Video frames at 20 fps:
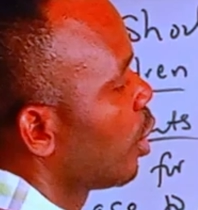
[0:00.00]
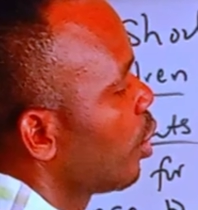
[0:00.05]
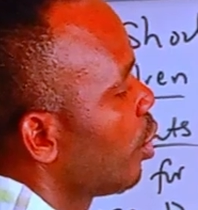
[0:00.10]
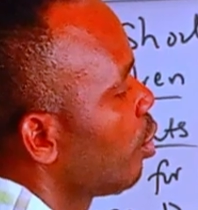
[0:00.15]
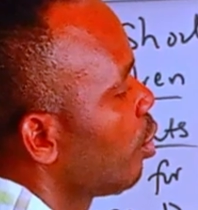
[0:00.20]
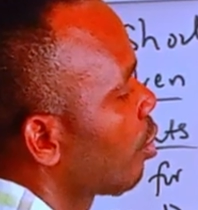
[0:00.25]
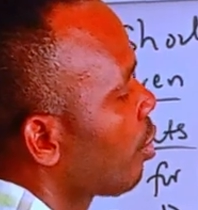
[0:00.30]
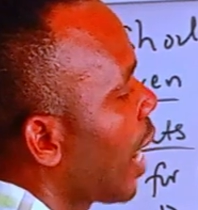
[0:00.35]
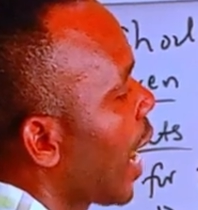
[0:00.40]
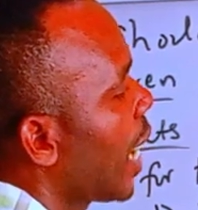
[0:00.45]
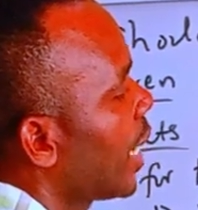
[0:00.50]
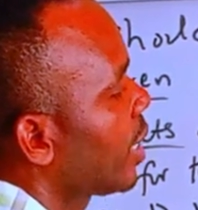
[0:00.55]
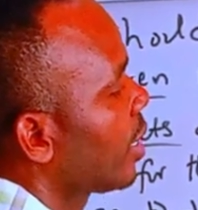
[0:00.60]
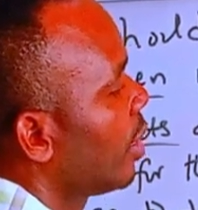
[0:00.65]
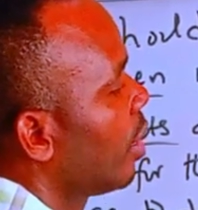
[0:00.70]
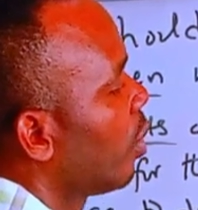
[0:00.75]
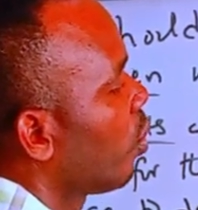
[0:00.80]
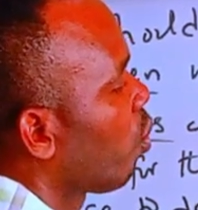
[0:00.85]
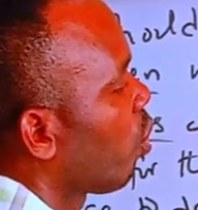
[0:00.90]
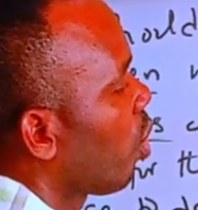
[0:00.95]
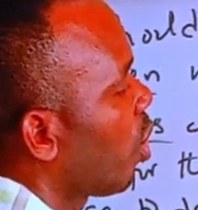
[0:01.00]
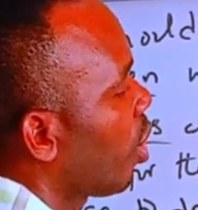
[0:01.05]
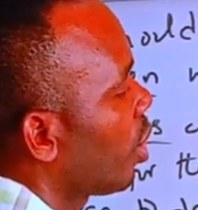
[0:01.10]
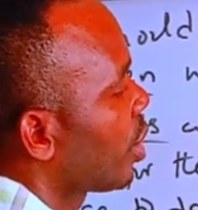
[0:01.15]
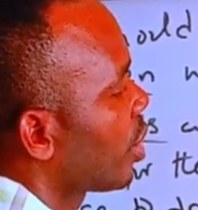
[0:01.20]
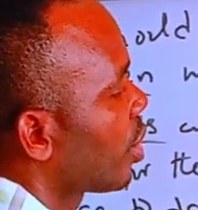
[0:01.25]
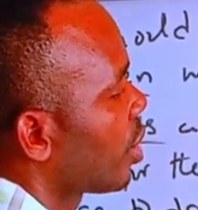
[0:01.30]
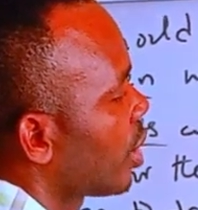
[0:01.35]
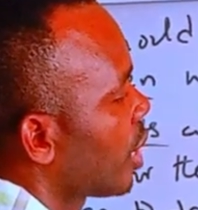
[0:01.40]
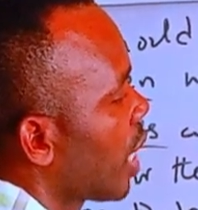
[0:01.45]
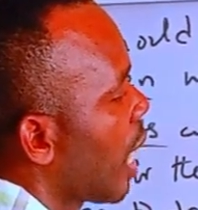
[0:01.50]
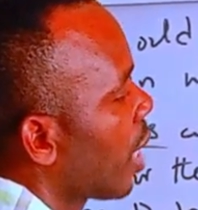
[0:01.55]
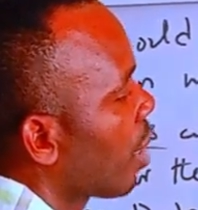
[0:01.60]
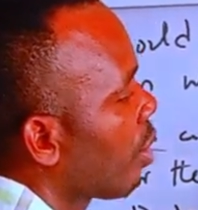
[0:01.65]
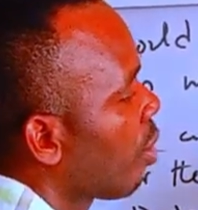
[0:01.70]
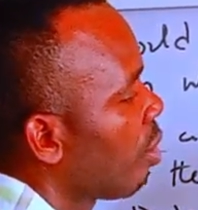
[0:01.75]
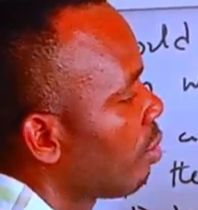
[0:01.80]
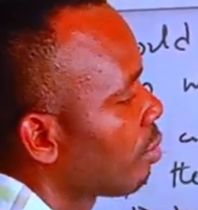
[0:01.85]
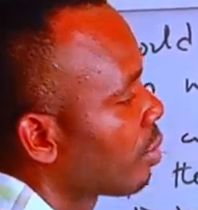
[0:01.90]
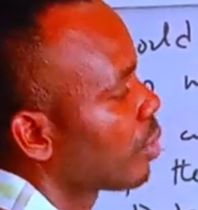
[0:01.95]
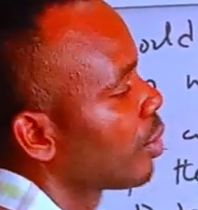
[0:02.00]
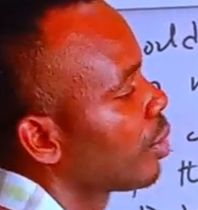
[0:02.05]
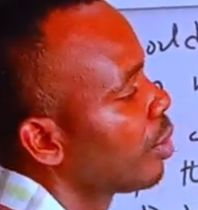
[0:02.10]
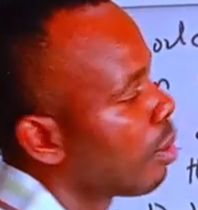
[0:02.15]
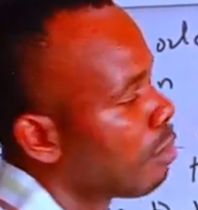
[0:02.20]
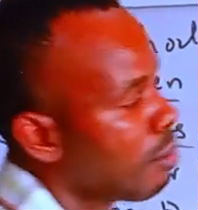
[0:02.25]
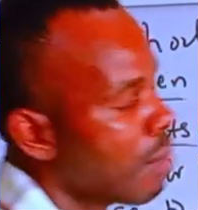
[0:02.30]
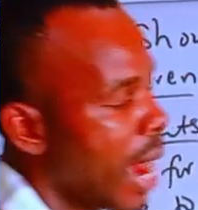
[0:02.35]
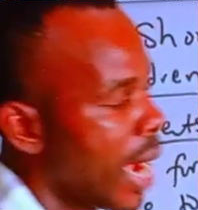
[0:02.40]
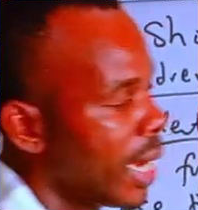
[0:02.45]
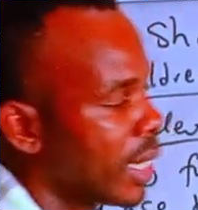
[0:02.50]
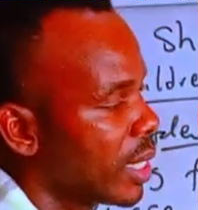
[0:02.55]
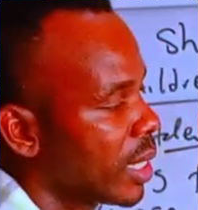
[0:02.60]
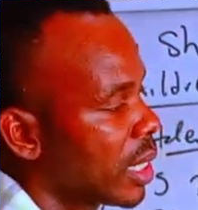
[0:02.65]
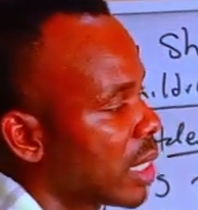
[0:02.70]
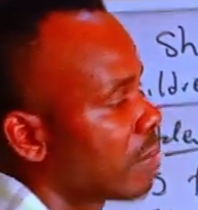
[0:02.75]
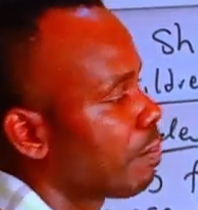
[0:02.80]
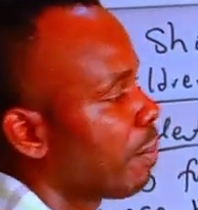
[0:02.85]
You write the words that come to your mind.